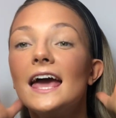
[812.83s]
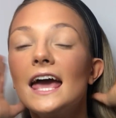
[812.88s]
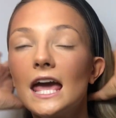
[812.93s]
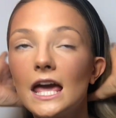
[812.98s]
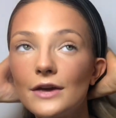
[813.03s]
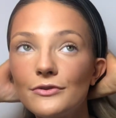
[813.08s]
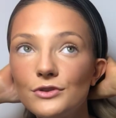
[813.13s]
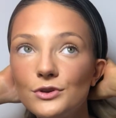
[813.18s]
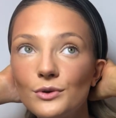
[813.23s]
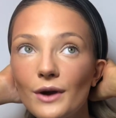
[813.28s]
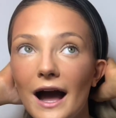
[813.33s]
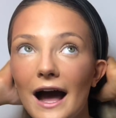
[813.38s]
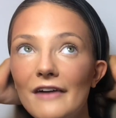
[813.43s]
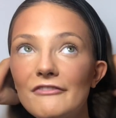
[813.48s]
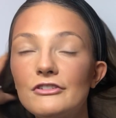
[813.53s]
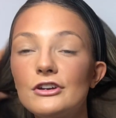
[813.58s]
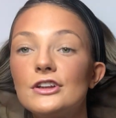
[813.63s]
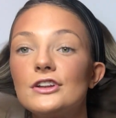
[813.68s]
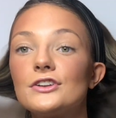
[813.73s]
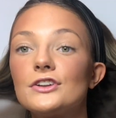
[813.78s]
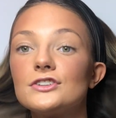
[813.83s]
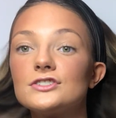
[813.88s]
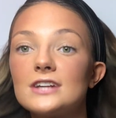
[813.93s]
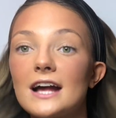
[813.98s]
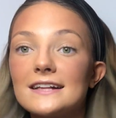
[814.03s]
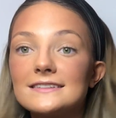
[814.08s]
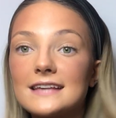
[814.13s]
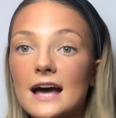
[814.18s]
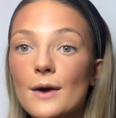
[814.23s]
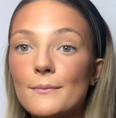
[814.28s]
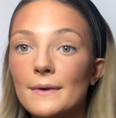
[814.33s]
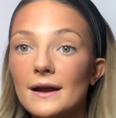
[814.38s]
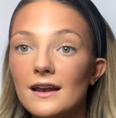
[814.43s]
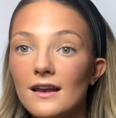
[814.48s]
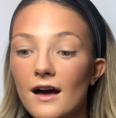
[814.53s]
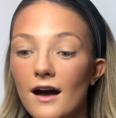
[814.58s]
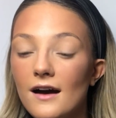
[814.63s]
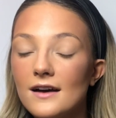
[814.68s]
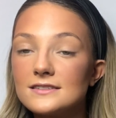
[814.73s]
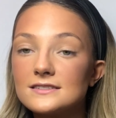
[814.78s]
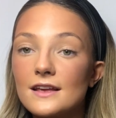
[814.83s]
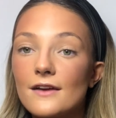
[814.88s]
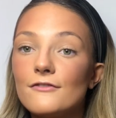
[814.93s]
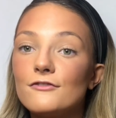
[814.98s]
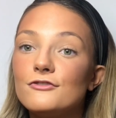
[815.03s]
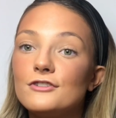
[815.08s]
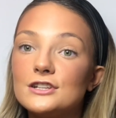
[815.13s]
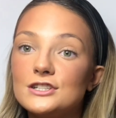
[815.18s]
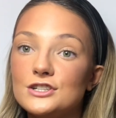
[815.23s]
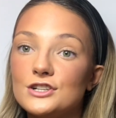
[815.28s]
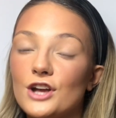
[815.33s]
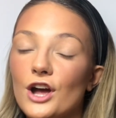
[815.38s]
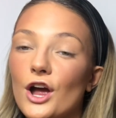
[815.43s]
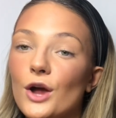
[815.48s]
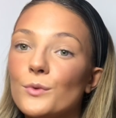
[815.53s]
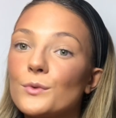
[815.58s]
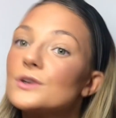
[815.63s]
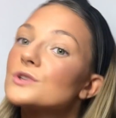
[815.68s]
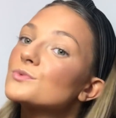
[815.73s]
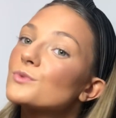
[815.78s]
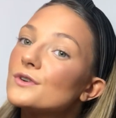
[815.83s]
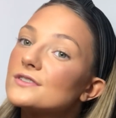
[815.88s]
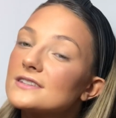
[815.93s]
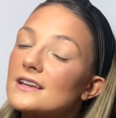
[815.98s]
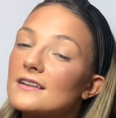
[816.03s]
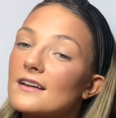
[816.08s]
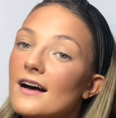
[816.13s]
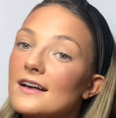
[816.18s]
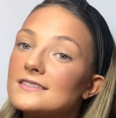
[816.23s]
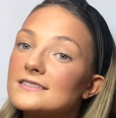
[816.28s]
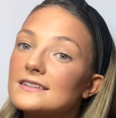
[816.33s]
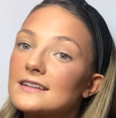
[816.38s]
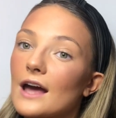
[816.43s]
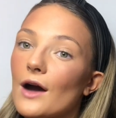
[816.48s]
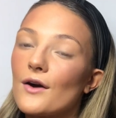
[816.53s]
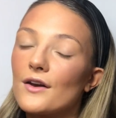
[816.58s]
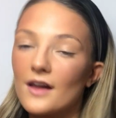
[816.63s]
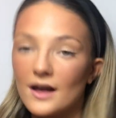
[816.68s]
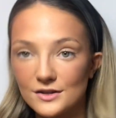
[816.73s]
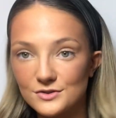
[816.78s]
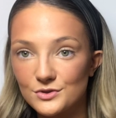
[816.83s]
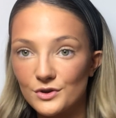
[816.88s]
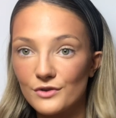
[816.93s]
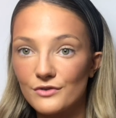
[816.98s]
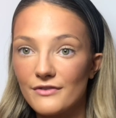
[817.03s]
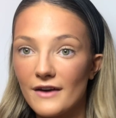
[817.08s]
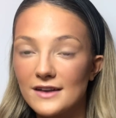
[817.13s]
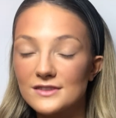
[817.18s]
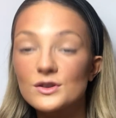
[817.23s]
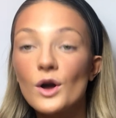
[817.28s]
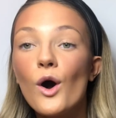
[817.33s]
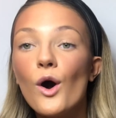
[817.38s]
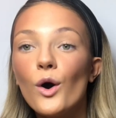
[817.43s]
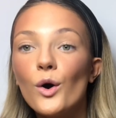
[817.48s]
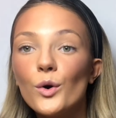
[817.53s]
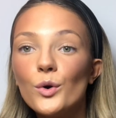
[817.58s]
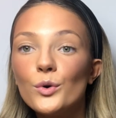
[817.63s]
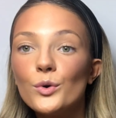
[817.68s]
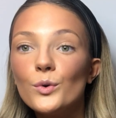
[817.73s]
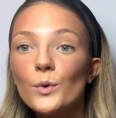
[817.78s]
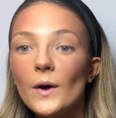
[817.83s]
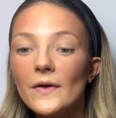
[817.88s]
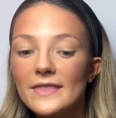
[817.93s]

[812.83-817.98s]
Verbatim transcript: if you haven't checked out my last video, which was a Nasty Girl and ISAWITFIRST haul,